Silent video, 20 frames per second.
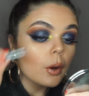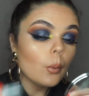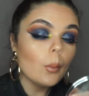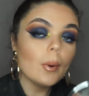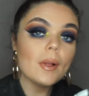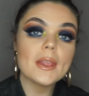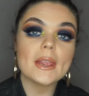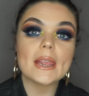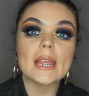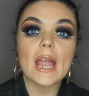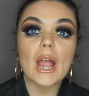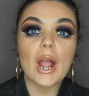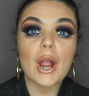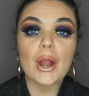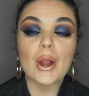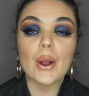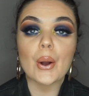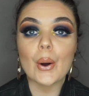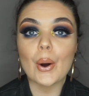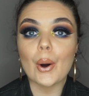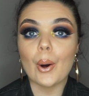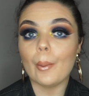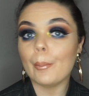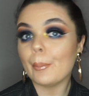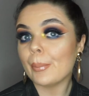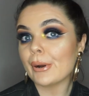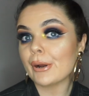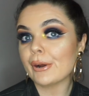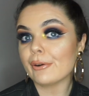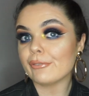once they are all
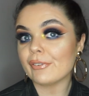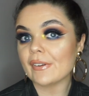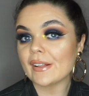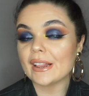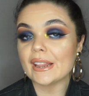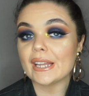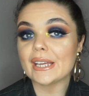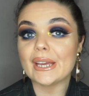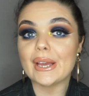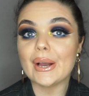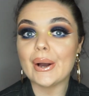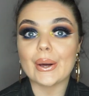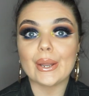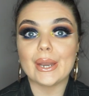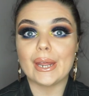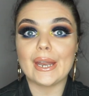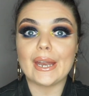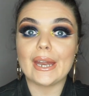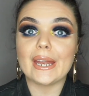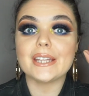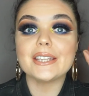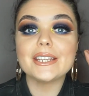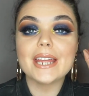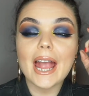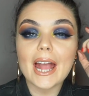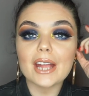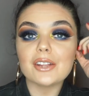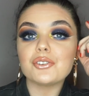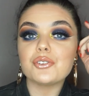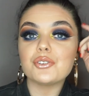perfectly on and
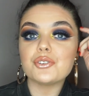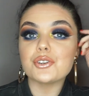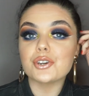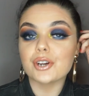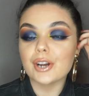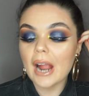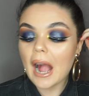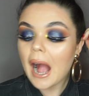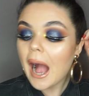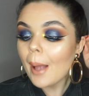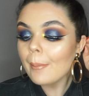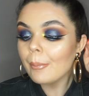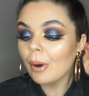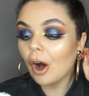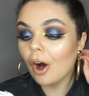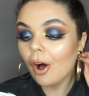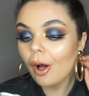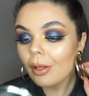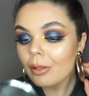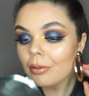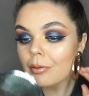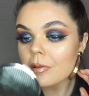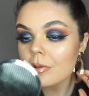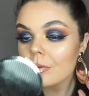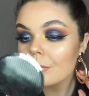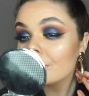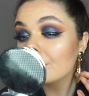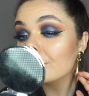attached to your eyeballs,